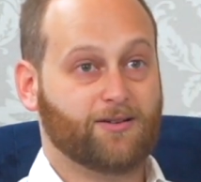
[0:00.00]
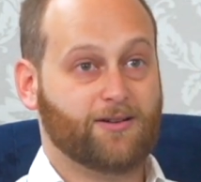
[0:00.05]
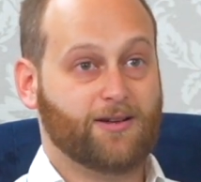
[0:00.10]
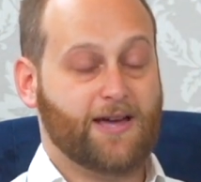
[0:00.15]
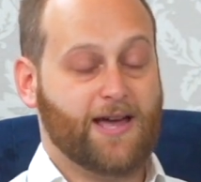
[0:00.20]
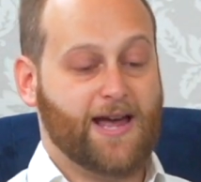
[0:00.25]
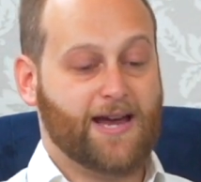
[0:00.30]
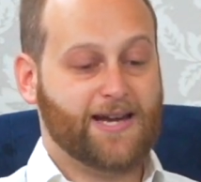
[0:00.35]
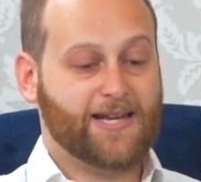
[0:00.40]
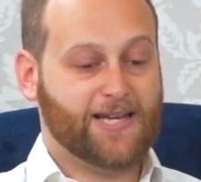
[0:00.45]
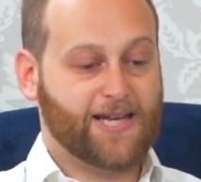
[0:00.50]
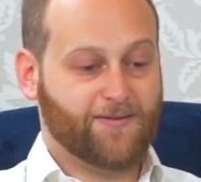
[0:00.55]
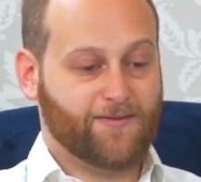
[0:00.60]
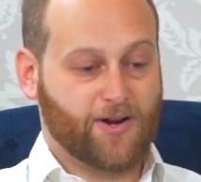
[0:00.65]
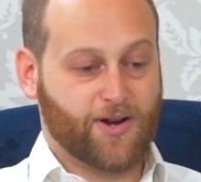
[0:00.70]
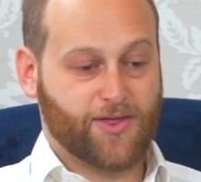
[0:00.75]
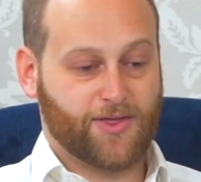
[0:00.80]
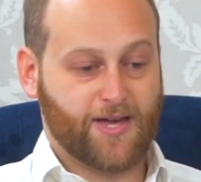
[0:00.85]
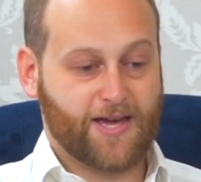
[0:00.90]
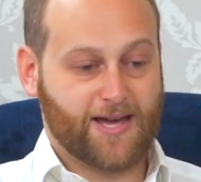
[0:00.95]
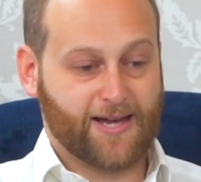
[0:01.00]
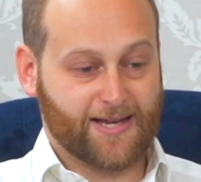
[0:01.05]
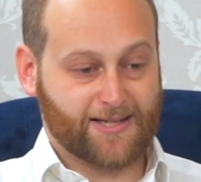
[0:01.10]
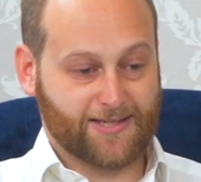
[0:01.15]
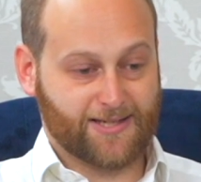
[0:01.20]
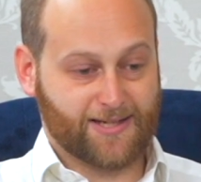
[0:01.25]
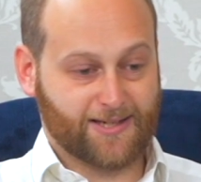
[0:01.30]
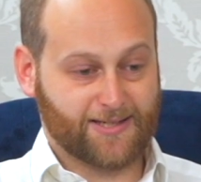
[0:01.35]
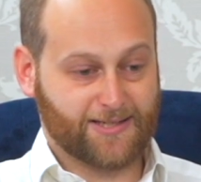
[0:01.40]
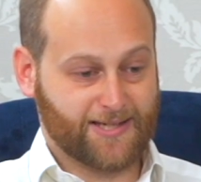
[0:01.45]
any given thing is
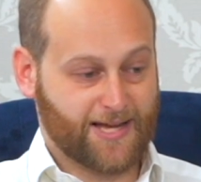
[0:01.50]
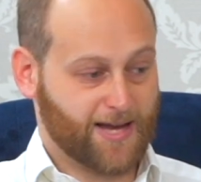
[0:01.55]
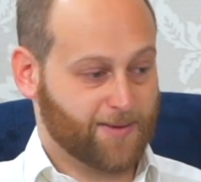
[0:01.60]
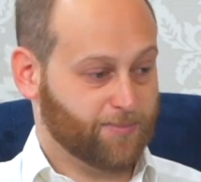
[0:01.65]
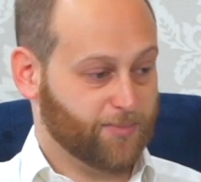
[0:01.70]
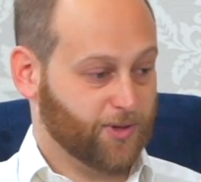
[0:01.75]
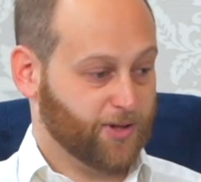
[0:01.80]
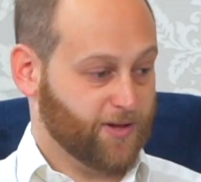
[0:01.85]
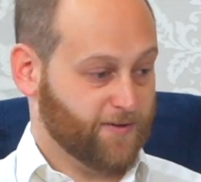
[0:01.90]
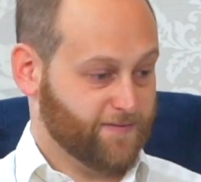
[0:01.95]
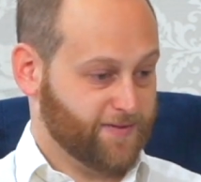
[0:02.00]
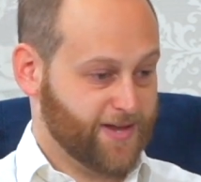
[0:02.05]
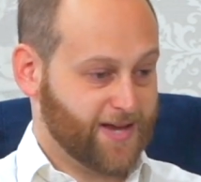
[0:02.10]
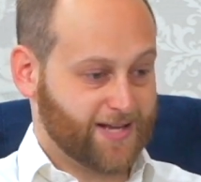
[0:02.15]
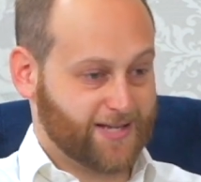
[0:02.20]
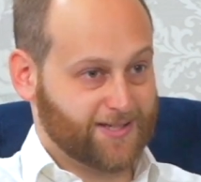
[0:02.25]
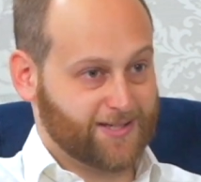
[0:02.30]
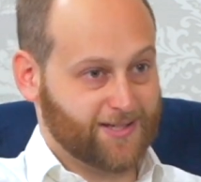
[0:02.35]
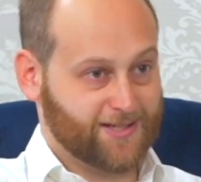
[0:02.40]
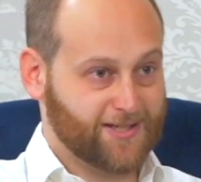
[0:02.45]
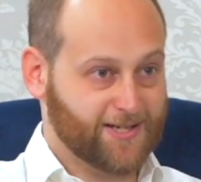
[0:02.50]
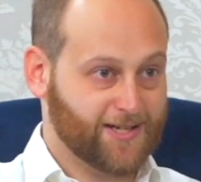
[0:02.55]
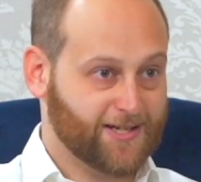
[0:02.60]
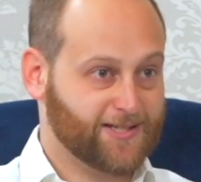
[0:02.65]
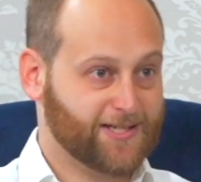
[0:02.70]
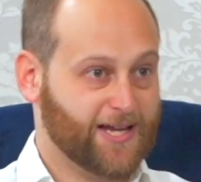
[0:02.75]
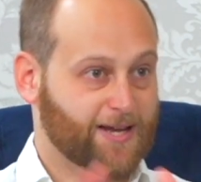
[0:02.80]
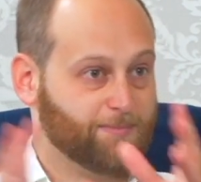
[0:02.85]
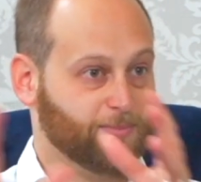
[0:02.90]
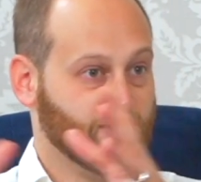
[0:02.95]
an example of this, it's an
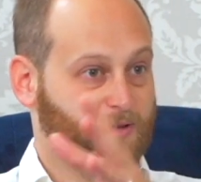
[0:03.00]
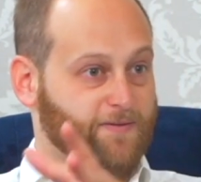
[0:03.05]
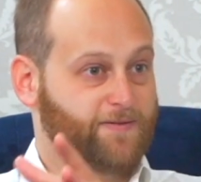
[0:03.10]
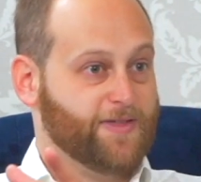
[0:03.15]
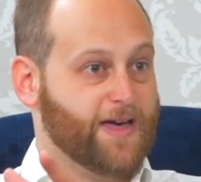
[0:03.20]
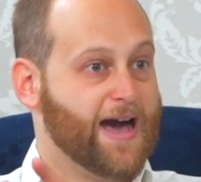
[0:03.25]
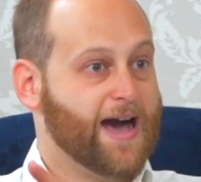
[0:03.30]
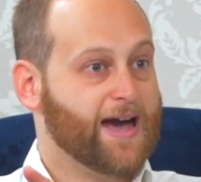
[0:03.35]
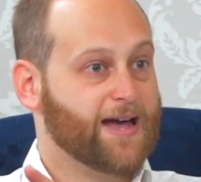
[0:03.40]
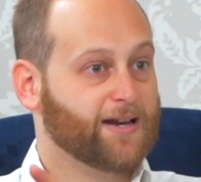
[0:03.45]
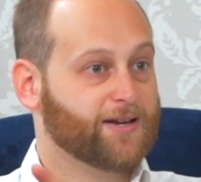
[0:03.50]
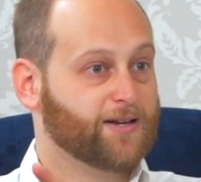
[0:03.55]
example of that.